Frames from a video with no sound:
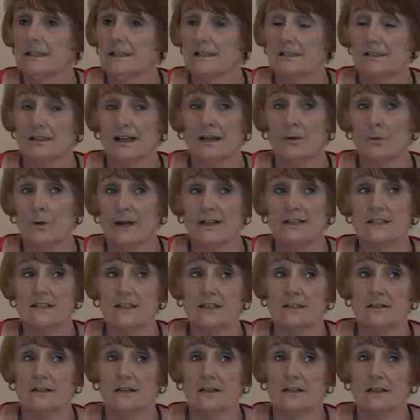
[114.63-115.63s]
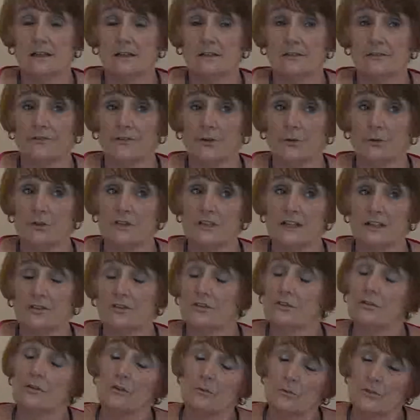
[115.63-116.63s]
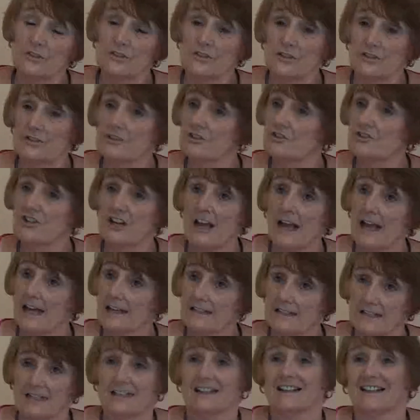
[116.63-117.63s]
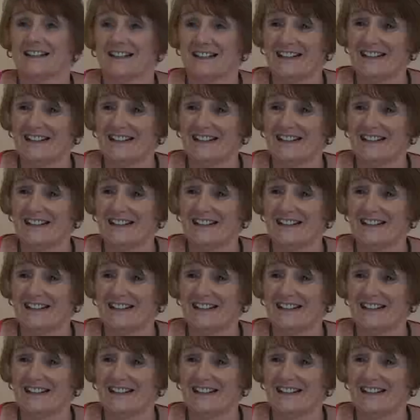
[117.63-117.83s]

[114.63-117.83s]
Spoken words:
So I went, and for what I thought was just a chat.